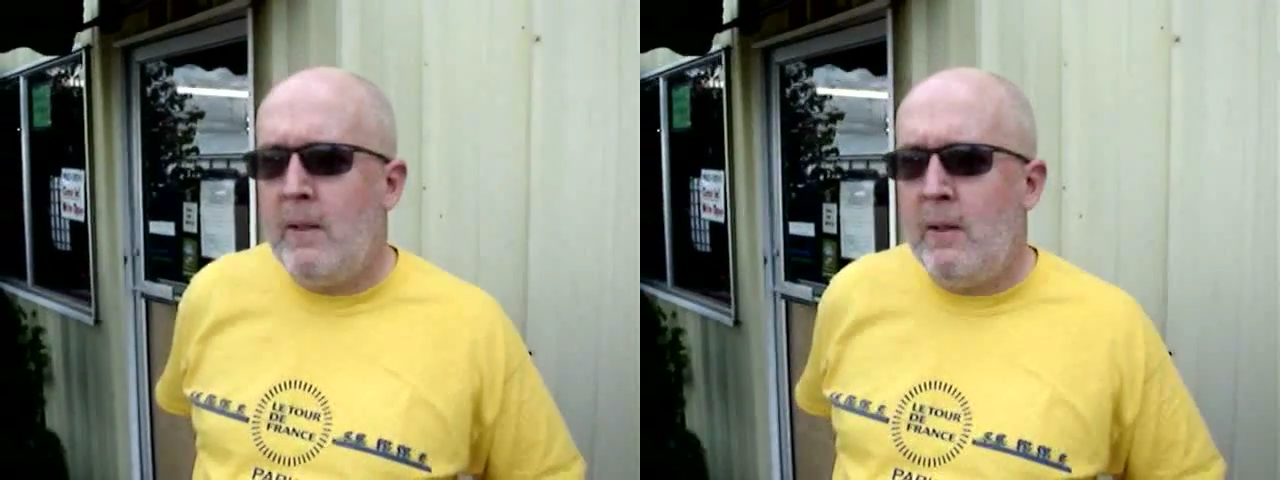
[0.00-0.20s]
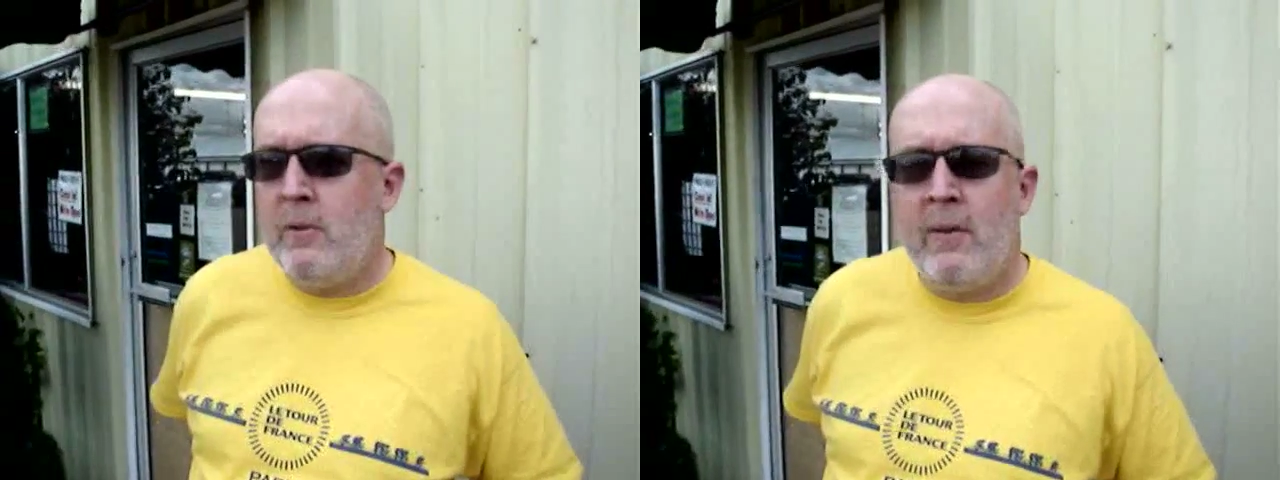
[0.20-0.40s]

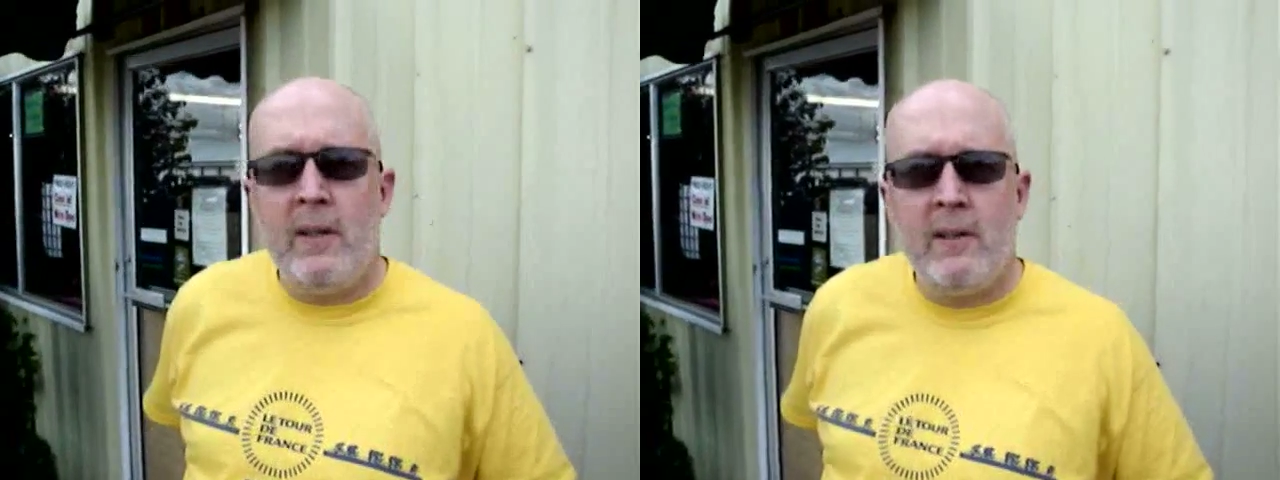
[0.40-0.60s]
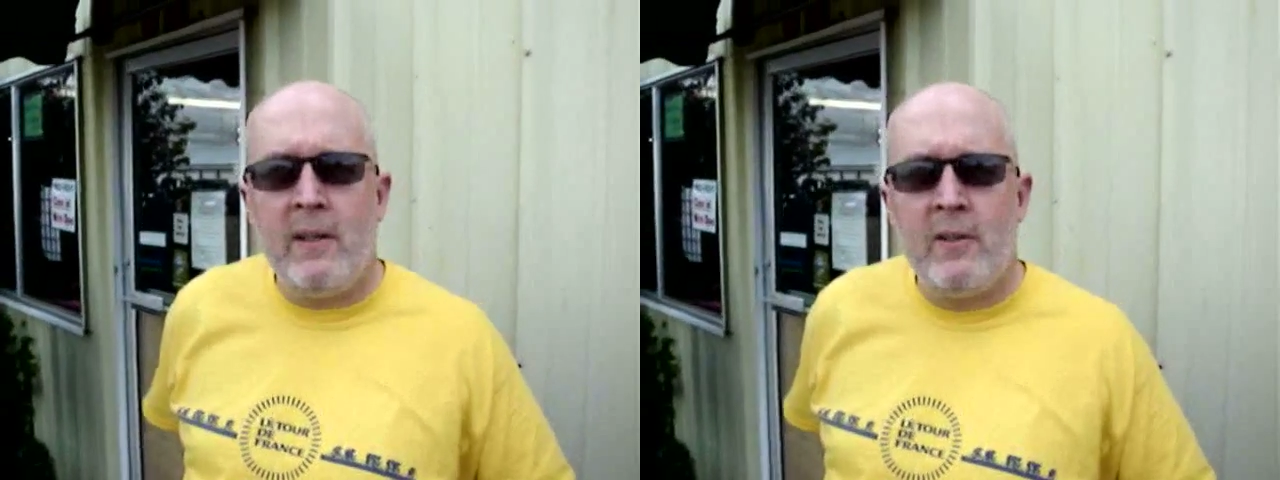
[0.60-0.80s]
he was
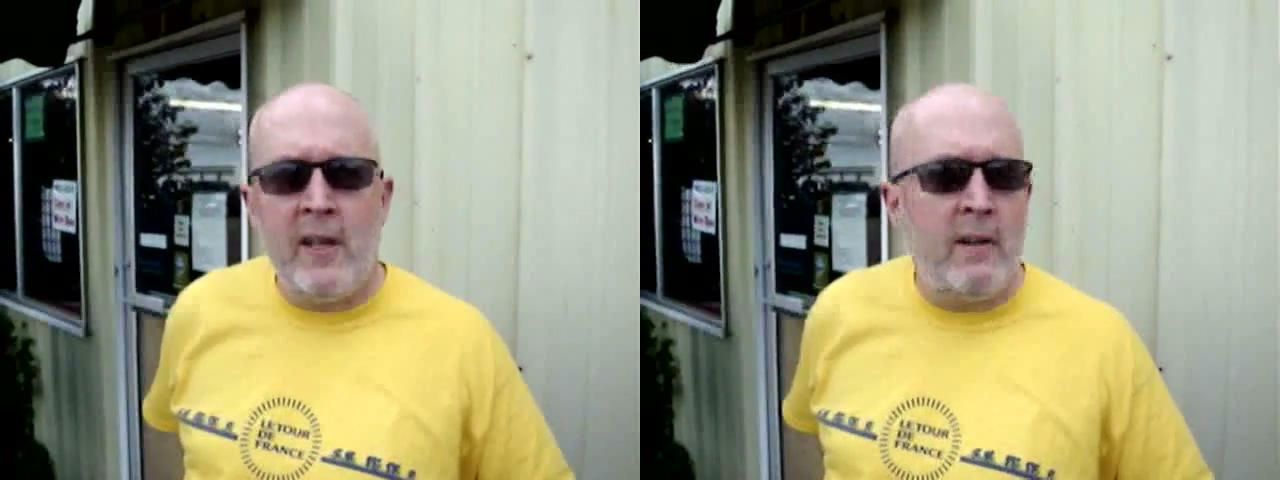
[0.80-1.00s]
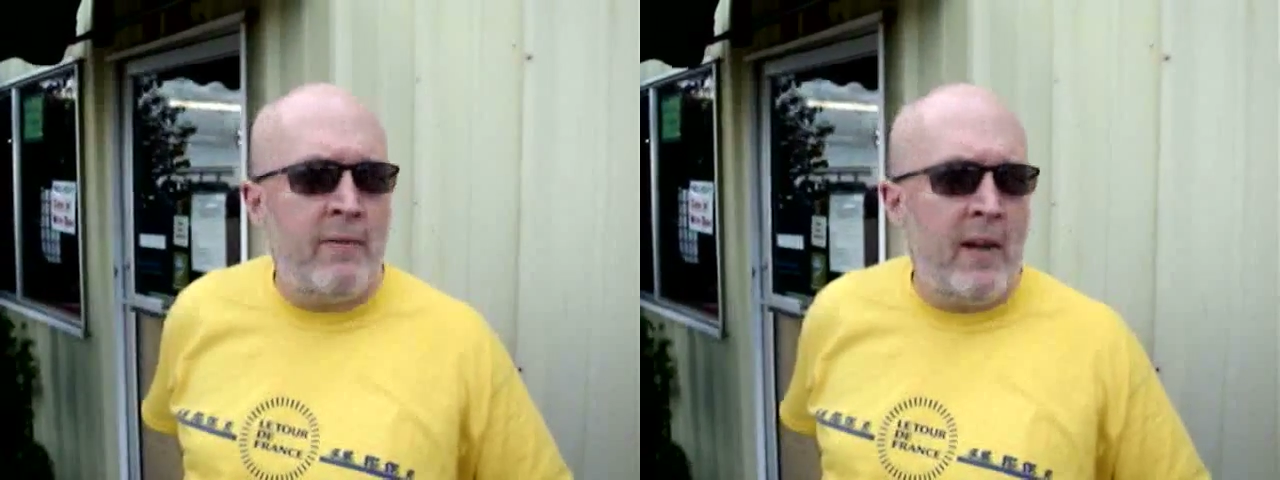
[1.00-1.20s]
very
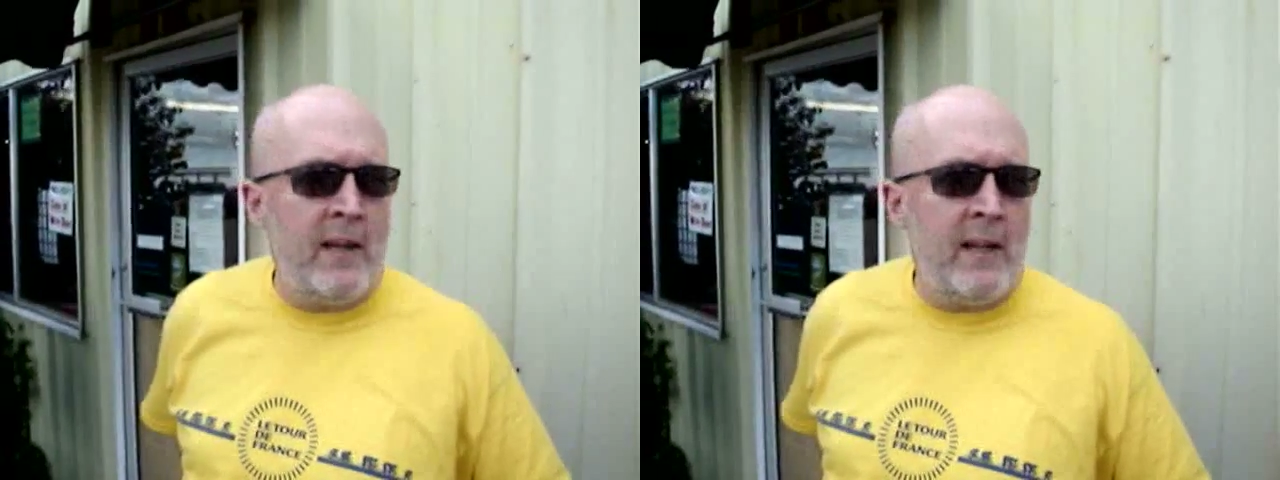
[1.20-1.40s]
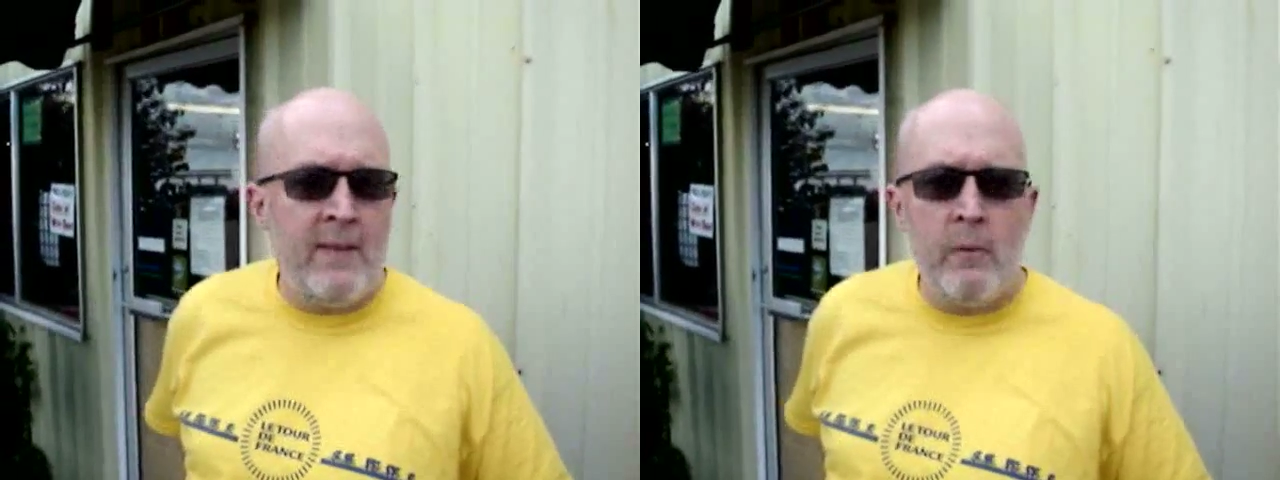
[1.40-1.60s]
excited to
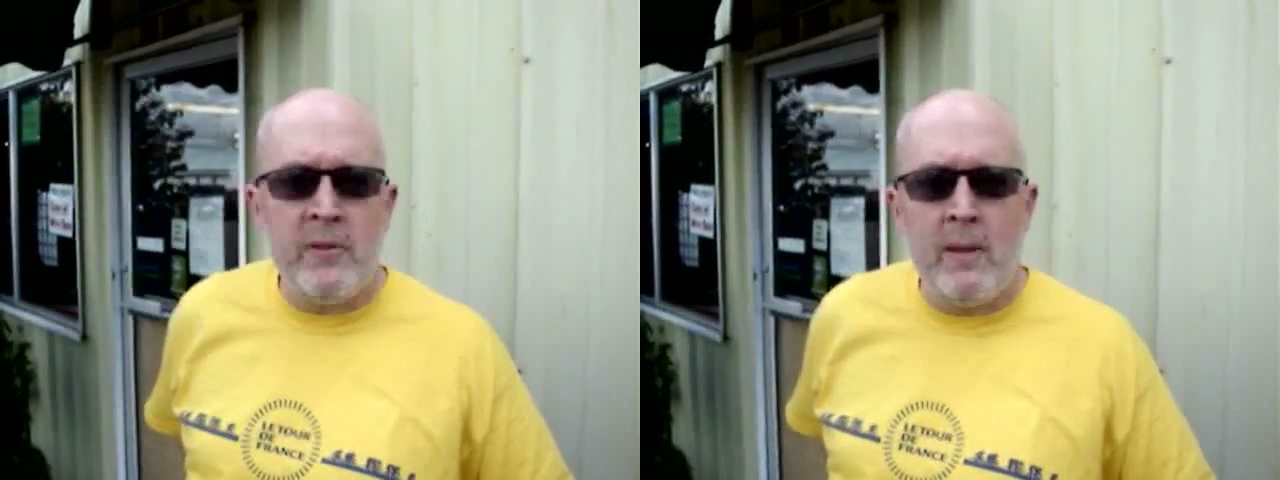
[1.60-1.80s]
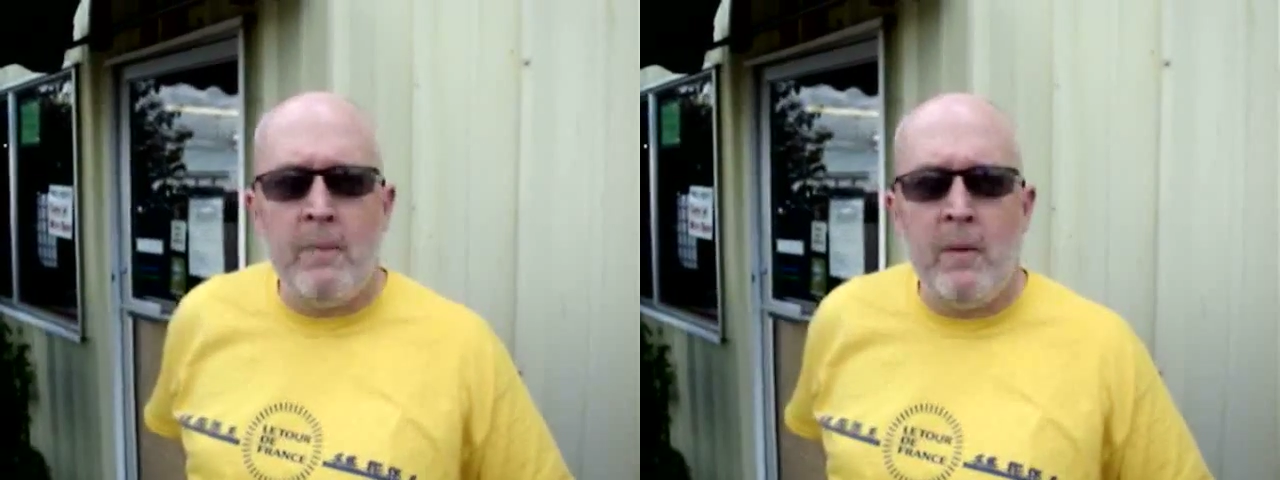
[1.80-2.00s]
find out that
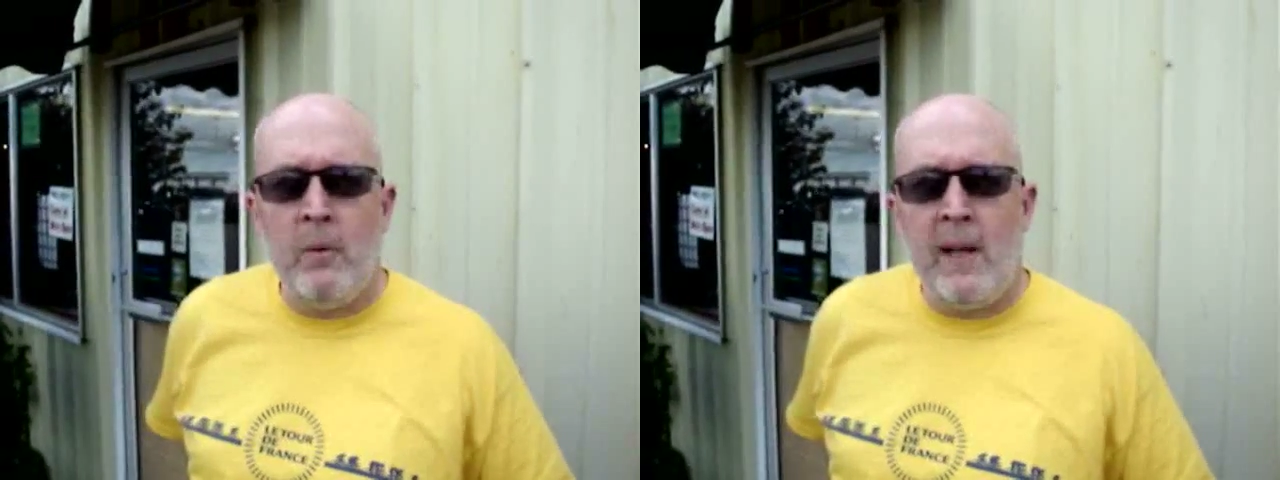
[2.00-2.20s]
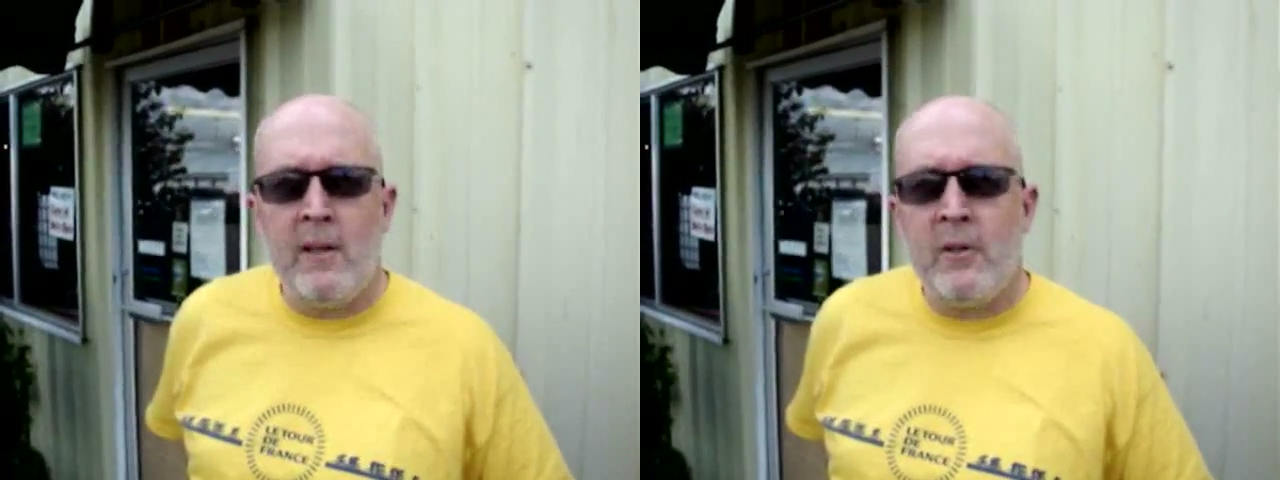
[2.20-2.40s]
was something
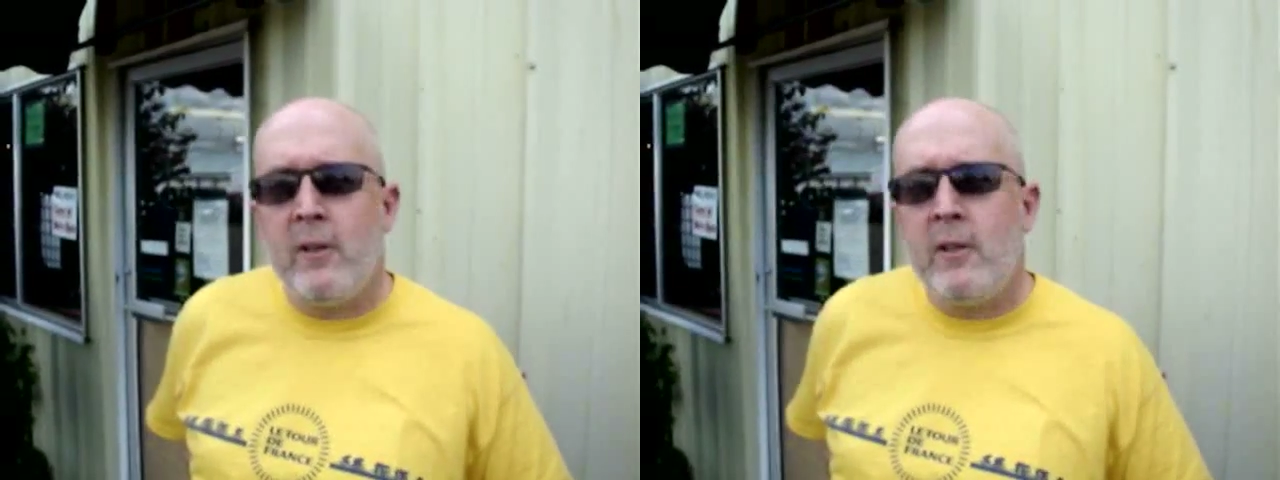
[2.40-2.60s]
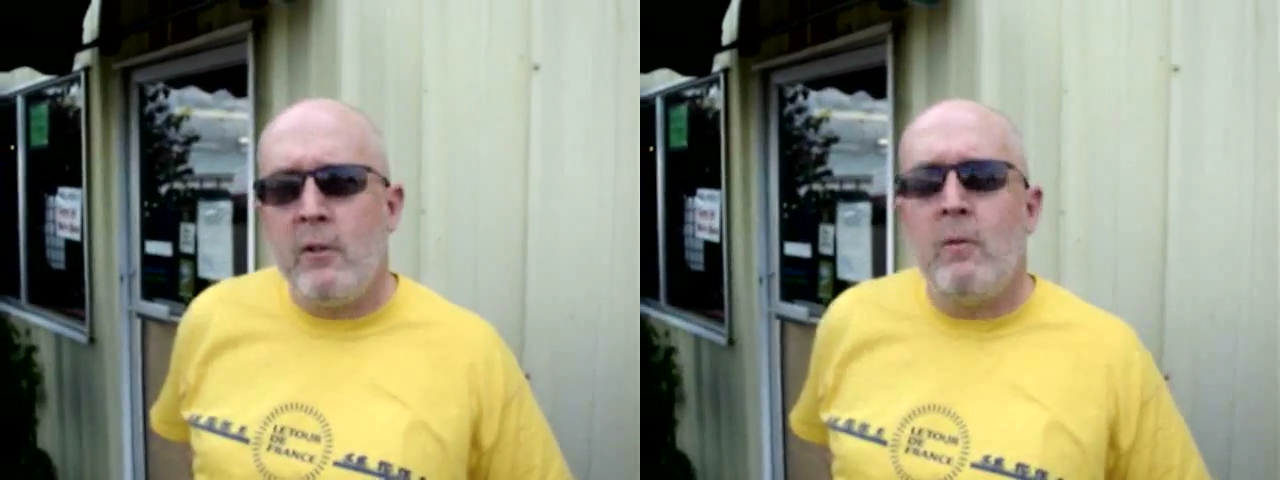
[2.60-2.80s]
we
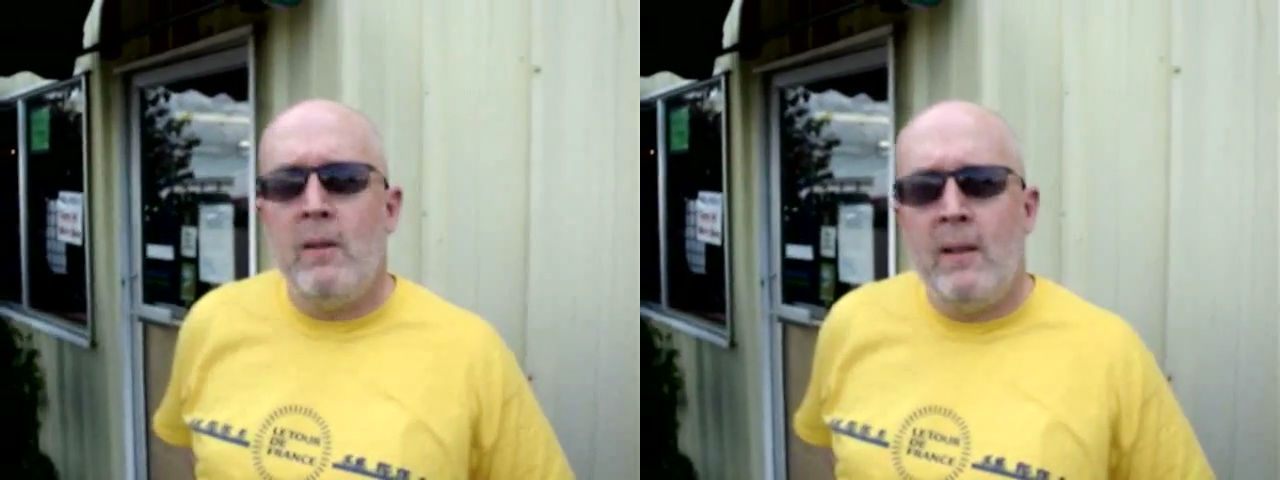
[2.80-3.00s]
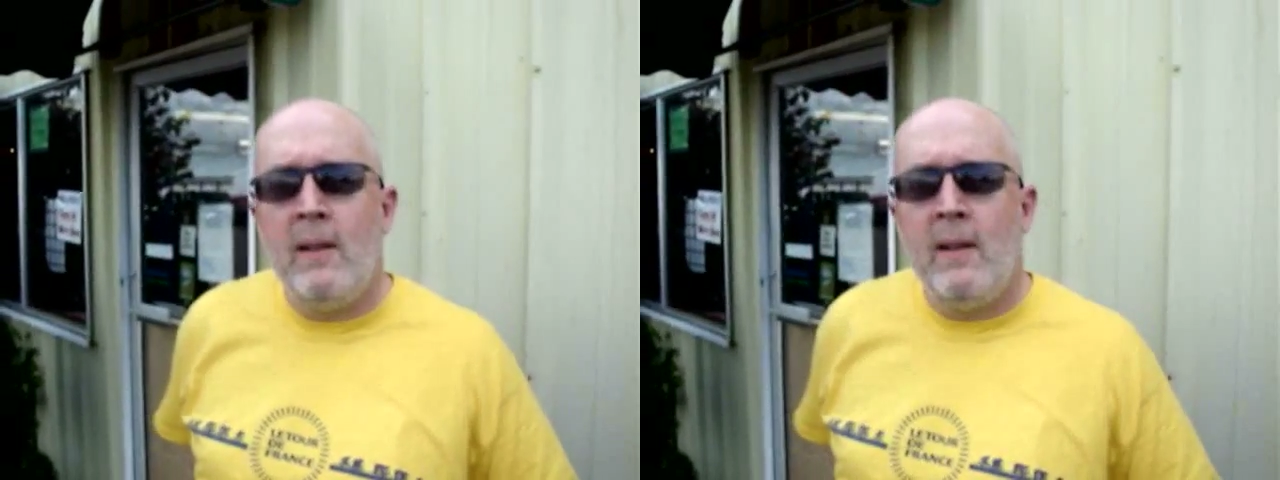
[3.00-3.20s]
actually do,